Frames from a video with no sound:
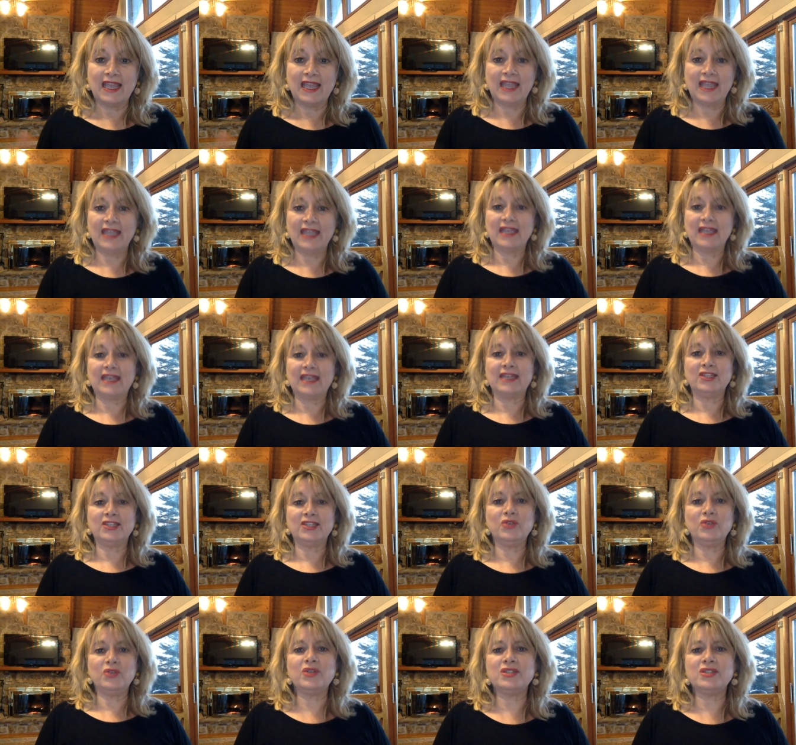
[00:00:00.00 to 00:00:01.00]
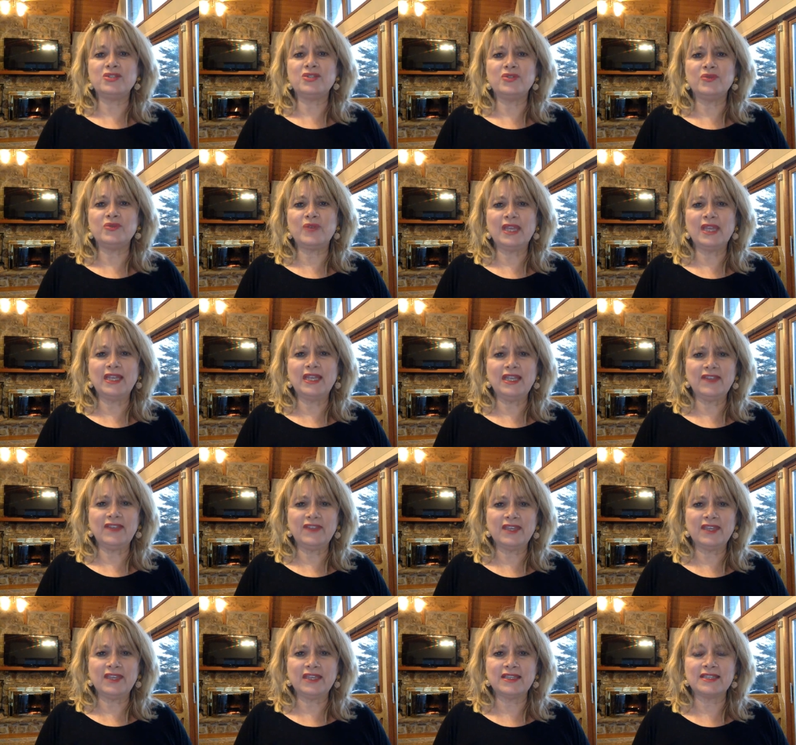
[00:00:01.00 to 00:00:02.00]
and you can do
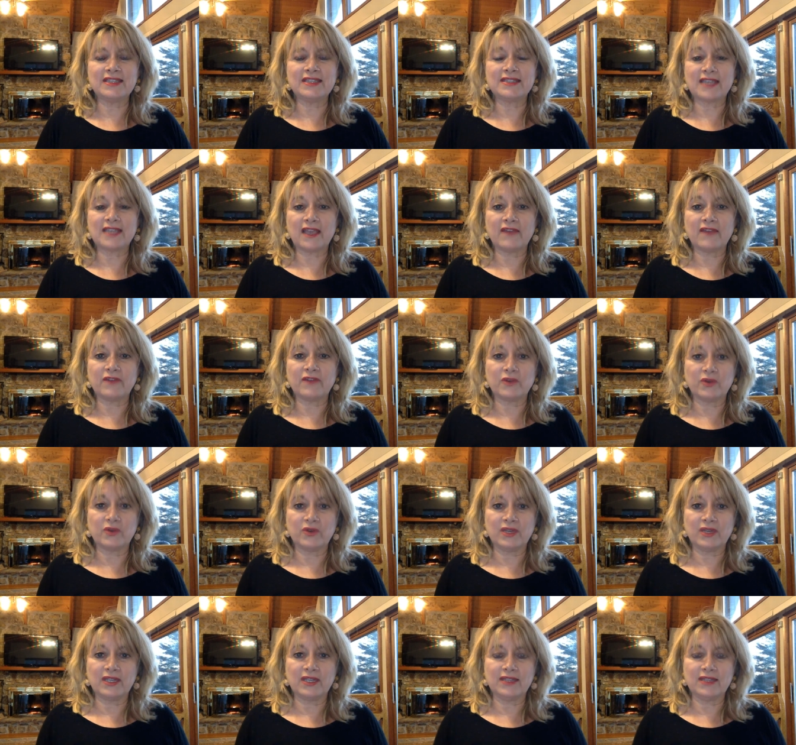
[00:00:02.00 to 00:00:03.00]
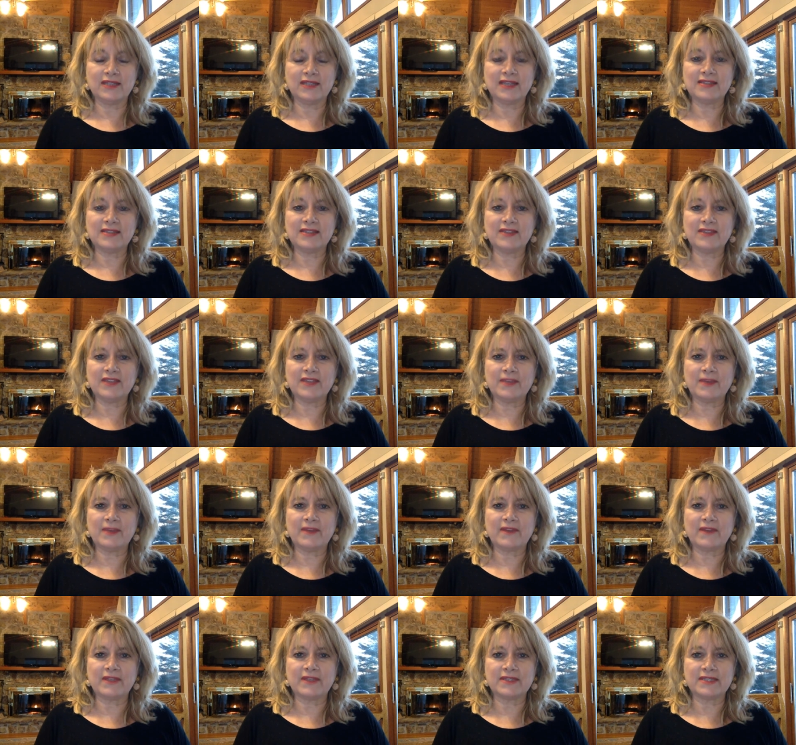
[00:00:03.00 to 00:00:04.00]
anything that's evergreen. That's the thing
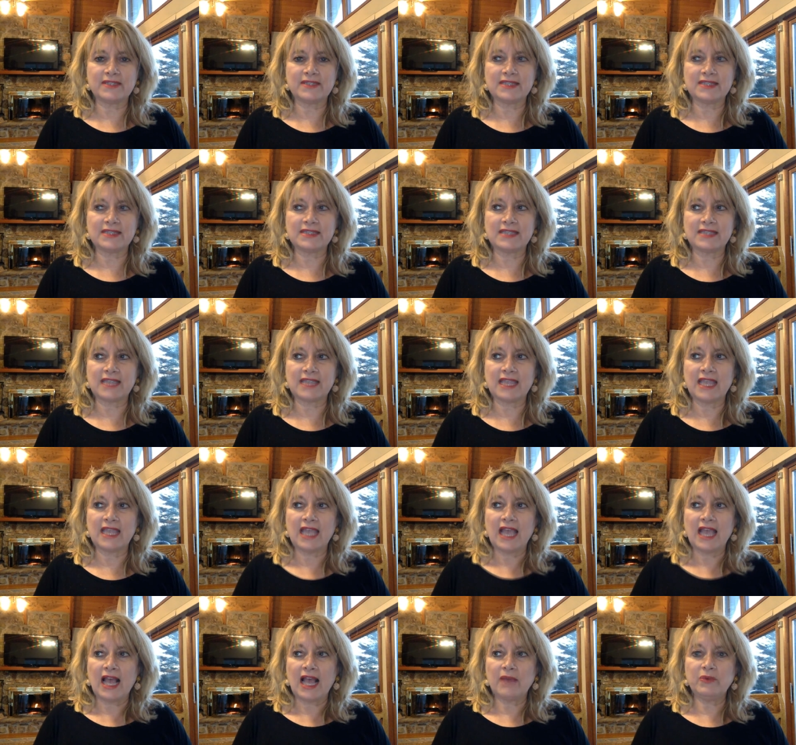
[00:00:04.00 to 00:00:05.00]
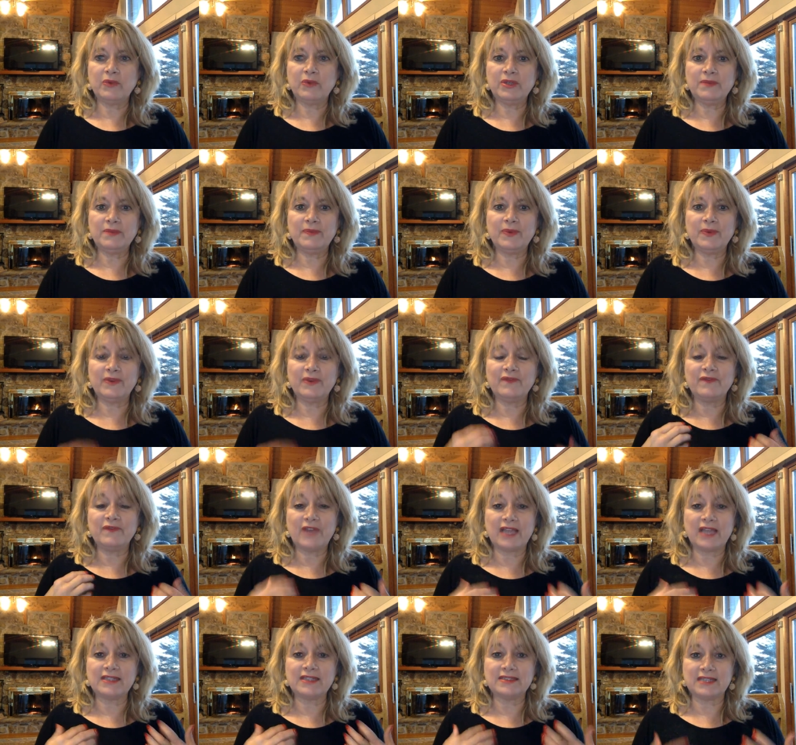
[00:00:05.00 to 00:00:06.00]
about Valentine's Day. I wouldn't put
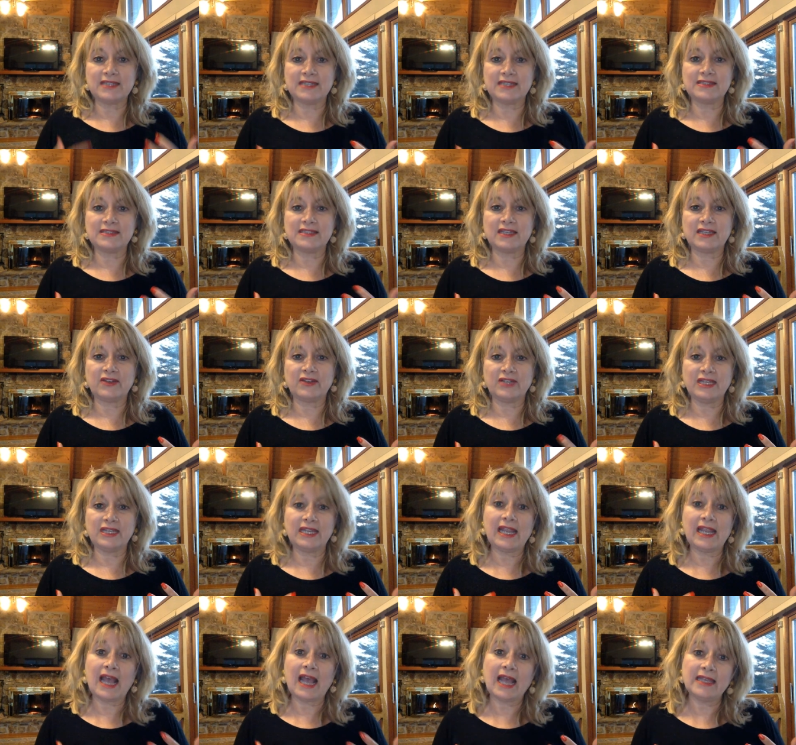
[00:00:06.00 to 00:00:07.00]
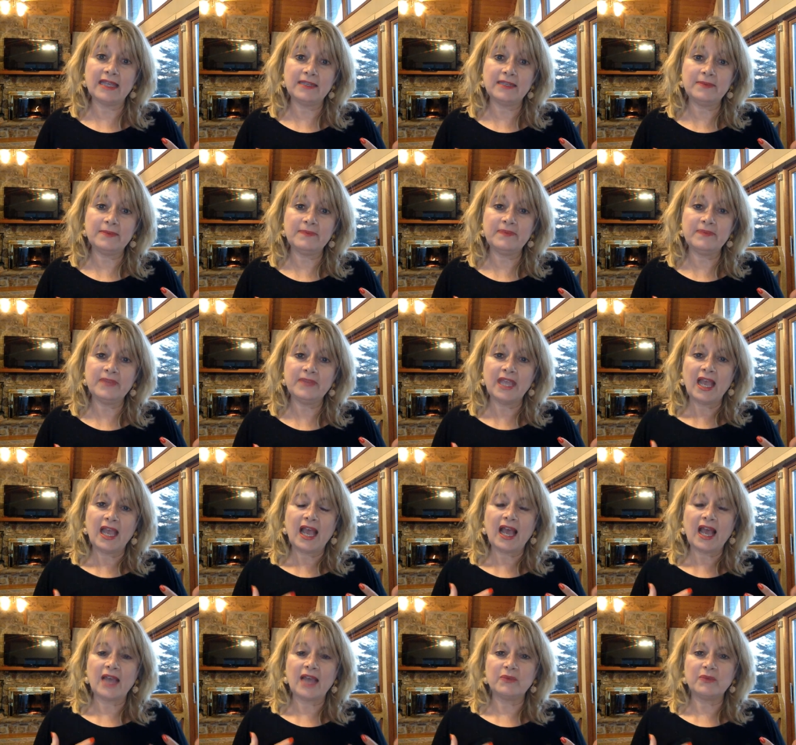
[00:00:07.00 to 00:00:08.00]
Valentine's Day on any item.
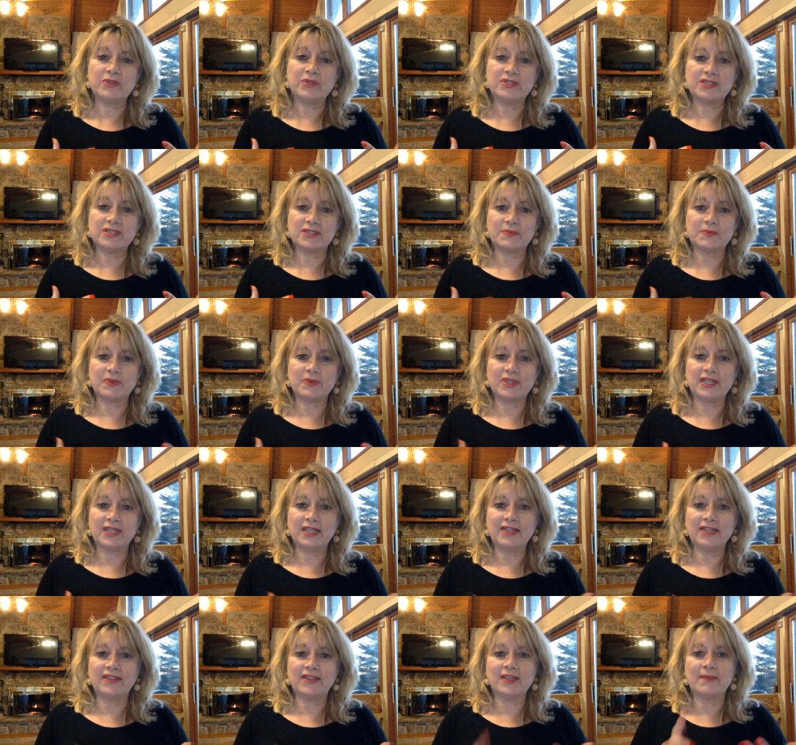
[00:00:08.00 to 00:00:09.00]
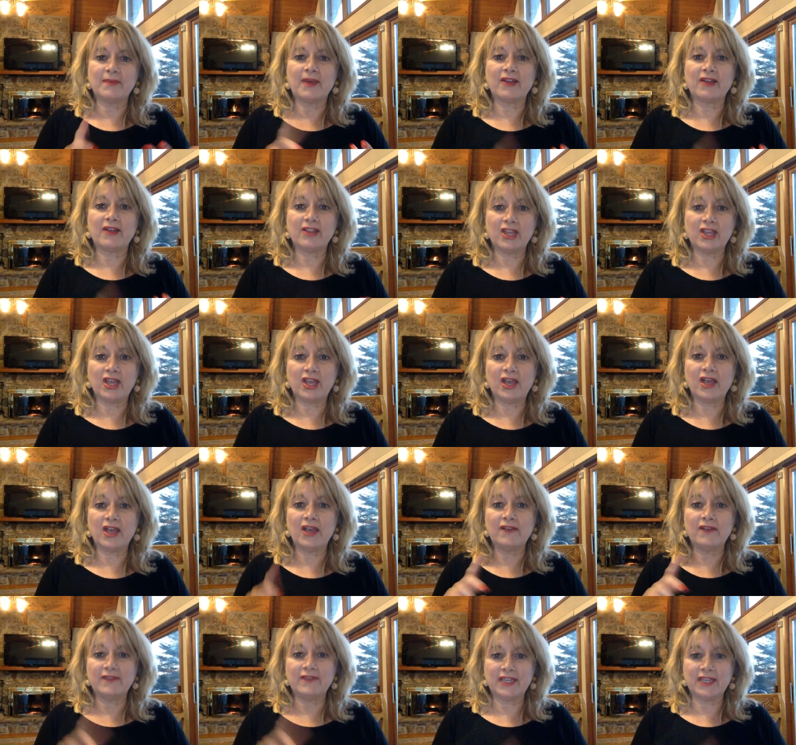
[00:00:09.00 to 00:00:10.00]
I would just put anything about
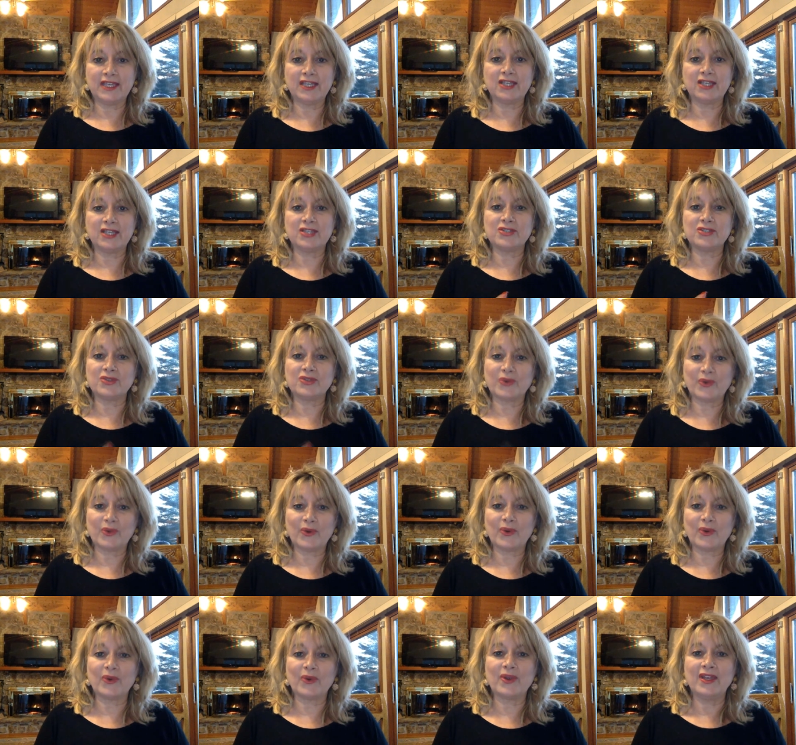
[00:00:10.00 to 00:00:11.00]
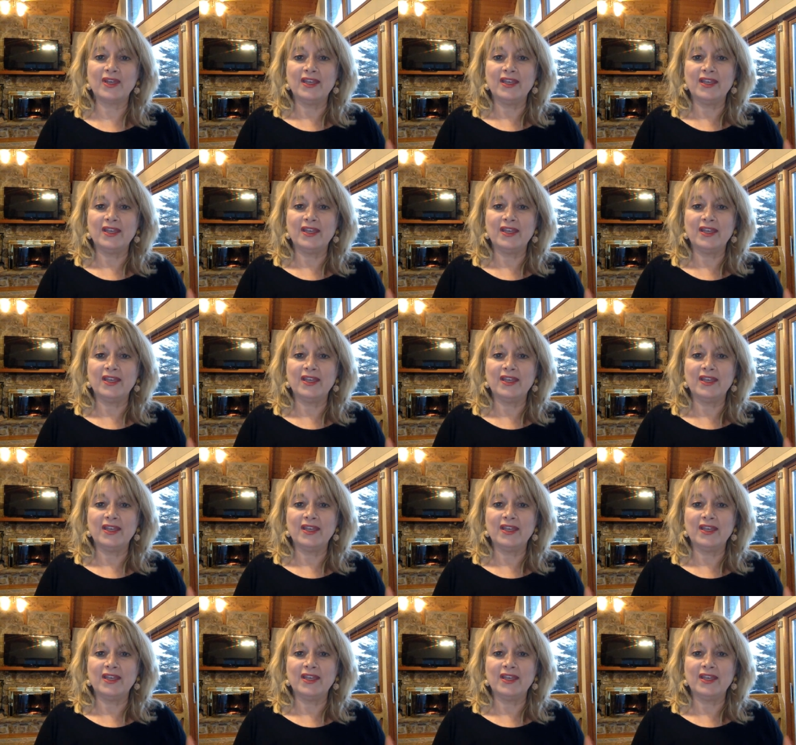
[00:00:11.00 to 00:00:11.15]
love, his, her,